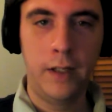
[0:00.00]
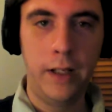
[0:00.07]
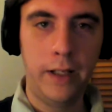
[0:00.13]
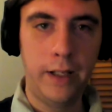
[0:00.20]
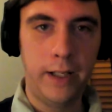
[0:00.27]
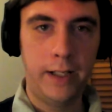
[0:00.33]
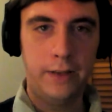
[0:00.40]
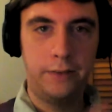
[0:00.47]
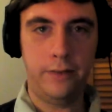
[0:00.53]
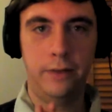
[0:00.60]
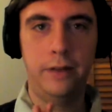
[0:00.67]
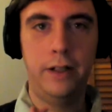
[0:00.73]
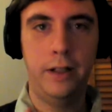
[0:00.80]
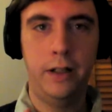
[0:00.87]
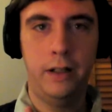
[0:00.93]
Hey guys,
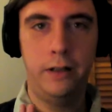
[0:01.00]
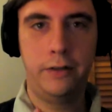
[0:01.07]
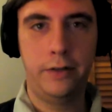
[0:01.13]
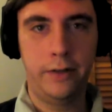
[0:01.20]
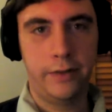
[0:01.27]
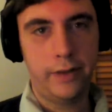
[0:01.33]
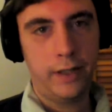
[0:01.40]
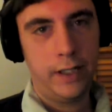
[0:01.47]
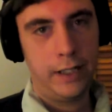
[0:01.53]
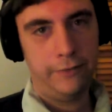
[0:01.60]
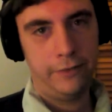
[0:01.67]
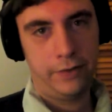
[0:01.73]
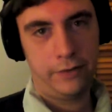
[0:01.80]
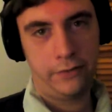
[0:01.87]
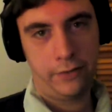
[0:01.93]
Dood here. Just got
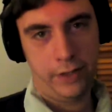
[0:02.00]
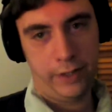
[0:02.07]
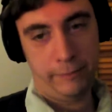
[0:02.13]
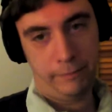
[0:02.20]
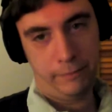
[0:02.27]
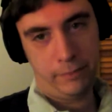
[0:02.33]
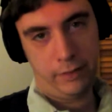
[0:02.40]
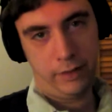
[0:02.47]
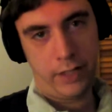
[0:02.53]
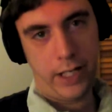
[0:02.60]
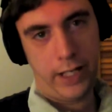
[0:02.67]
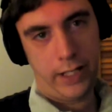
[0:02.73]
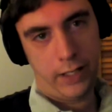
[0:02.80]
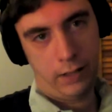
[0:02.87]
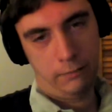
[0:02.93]
off the stream.
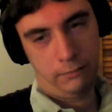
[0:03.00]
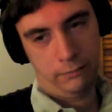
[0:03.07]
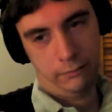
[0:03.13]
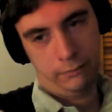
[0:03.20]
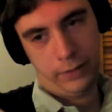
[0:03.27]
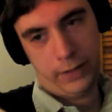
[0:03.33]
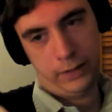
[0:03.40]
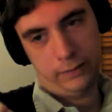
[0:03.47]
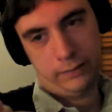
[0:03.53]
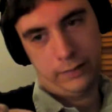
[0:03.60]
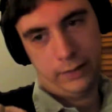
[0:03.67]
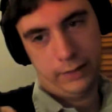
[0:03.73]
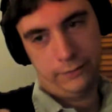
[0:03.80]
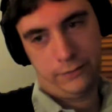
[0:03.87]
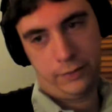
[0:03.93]
Uh, played
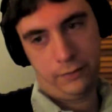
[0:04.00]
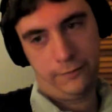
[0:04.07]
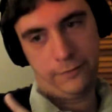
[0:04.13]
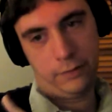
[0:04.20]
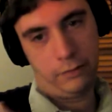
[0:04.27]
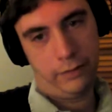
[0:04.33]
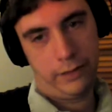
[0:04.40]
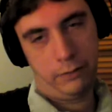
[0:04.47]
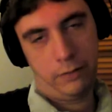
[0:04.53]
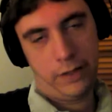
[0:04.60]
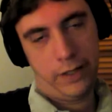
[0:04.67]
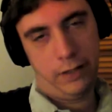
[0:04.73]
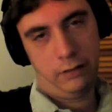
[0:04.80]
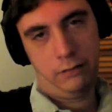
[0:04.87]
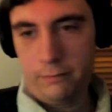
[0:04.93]
TF2 for quite a
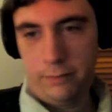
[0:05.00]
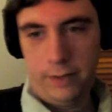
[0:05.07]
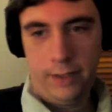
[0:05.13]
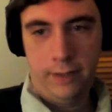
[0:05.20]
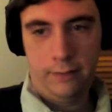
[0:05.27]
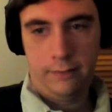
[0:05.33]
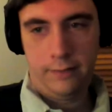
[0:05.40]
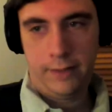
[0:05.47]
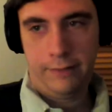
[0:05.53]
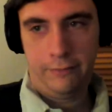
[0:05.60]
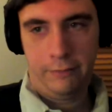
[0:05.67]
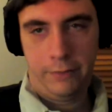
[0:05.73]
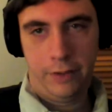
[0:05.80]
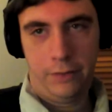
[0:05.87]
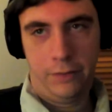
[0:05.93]
while. Played
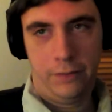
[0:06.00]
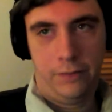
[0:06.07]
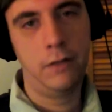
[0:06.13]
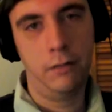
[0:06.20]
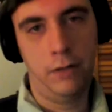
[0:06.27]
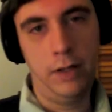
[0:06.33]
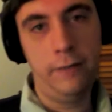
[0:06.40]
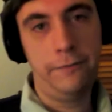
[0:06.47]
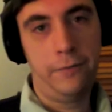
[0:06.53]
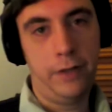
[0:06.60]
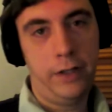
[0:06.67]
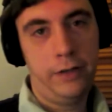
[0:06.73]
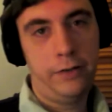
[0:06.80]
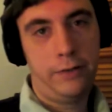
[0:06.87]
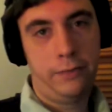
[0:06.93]
several modes. One of
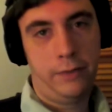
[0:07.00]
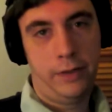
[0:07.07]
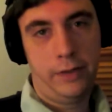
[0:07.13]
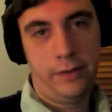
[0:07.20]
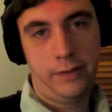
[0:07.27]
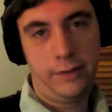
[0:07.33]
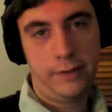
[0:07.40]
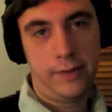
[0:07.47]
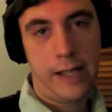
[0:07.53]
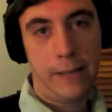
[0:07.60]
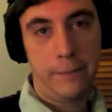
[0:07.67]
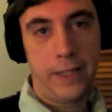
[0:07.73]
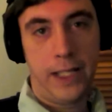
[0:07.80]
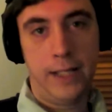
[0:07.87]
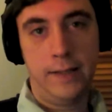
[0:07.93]
which was
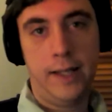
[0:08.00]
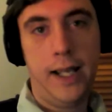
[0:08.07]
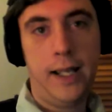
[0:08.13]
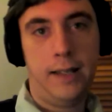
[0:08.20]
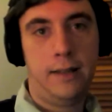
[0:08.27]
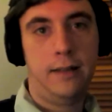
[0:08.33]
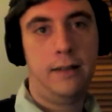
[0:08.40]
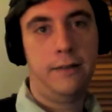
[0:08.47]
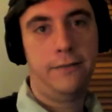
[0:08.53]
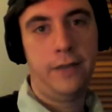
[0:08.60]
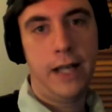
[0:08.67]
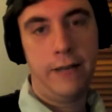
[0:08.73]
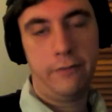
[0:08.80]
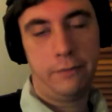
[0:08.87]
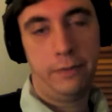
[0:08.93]
Stop That Tank, and if you
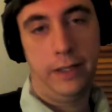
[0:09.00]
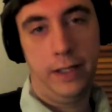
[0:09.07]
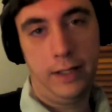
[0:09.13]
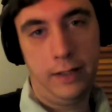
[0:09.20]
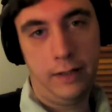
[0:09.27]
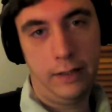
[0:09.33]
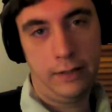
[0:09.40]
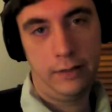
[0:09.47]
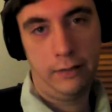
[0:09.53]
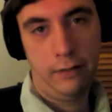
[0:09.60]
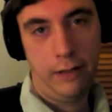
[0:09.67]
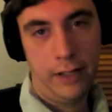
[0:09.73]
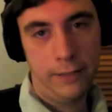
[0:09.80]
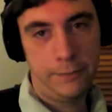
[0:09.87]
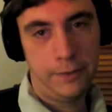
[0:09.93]
haven't played it, it's a
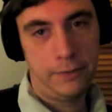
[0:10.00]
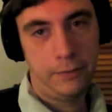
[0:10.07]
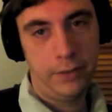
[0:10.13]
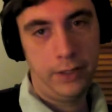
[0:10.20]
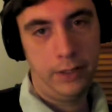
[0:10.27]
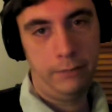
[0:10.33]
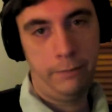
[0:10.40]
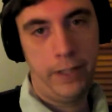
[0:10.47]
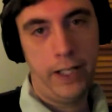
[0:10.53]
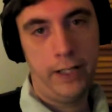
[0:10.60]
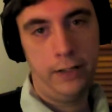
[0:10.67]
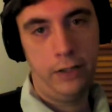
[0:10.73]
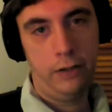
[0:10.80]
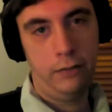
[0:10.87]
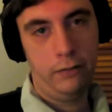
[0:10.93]
cross between
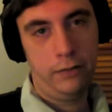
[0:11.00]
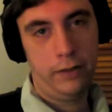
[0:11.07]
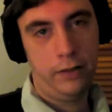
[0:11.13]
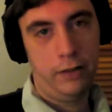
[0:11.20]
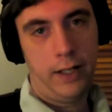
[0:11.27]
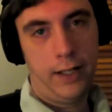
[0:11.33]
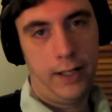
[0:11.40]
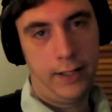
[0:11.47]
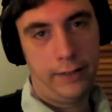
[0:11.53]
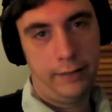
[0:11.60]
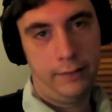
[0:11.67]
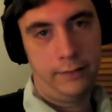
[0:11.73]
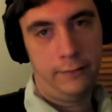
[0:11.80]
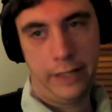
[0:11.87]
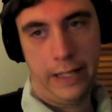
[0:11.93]
Payload
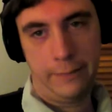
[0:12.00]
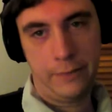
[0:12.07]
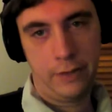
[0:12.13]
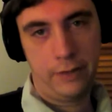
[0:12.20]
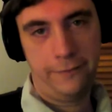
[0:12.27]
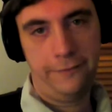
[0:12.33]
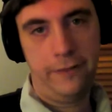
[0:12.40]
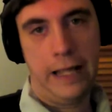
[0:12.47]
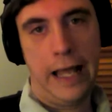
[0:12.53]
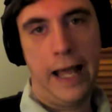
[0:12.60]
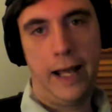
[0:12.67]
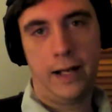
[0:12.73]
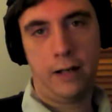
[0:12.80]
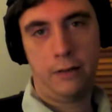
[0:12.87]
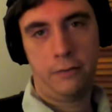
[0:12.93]
and Capture the
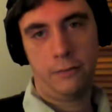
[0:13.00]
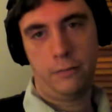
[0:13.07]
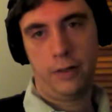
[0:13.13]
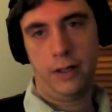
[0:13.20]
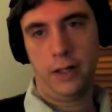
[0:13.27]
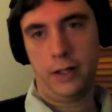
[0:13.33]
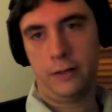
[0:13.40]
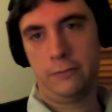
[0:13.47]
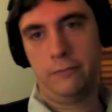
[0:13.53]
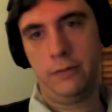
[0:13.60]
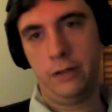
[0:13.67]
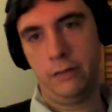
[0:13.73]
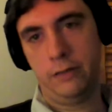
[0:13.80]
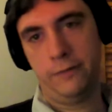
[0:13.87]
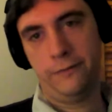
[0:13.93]
Flag, where
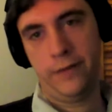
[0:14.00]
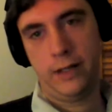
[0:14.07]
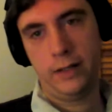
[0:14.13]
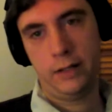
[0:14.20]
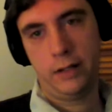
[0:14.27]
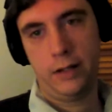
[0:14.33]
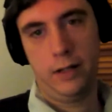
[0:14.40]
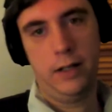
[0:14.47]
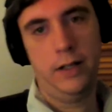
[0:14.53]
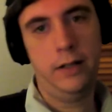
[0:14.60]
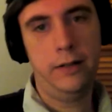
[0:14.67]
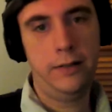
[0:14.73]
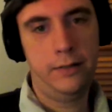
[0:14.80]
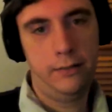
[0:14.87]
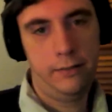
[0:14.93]
you defend a
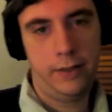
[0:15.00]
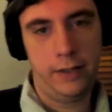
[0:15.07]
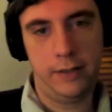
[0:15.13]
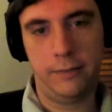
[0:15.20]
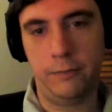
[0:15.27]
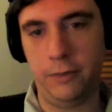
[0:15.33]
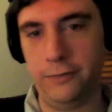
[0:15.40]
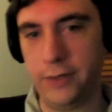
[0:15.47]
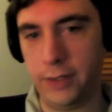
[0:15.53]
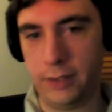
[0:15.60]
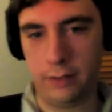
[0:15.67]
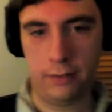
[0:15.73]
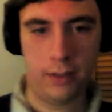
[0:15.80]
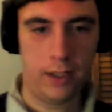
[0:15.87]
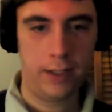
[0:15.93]
cart that's
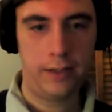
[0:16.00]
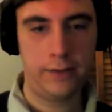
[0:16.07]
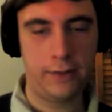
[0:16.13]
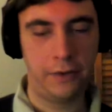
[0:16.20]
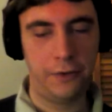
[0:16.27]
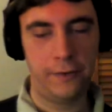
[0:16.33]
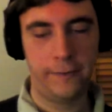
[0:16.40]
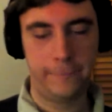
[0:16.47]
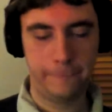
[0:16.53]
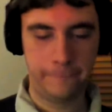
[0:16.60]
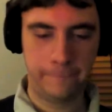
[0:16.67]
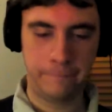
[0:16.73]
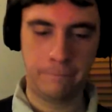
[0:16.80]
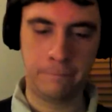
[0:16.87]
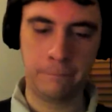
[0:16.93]
moving on its own,
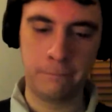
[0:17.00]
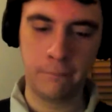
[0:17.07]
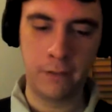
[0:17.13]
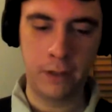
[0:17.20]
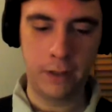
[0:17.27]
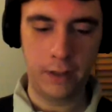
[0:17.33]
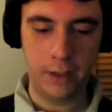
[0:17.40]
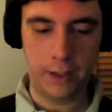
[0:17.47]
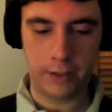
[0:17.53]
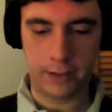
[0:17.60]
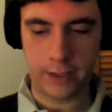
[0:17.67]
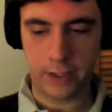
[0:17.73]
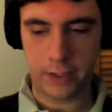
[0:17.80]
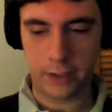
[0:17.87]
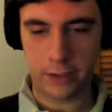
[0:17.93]
and
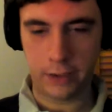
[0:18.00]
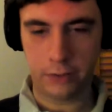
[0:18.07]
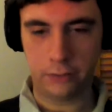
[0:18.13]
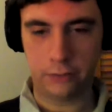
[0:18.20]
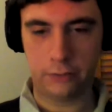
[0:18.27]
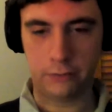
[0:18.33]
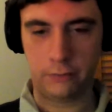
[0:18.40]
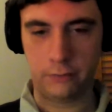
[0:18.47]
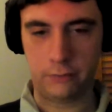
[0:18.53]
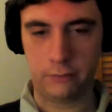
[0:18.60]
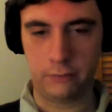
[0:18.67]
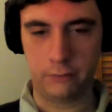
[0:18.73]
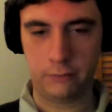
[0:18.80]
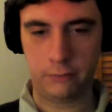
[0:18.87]
then you...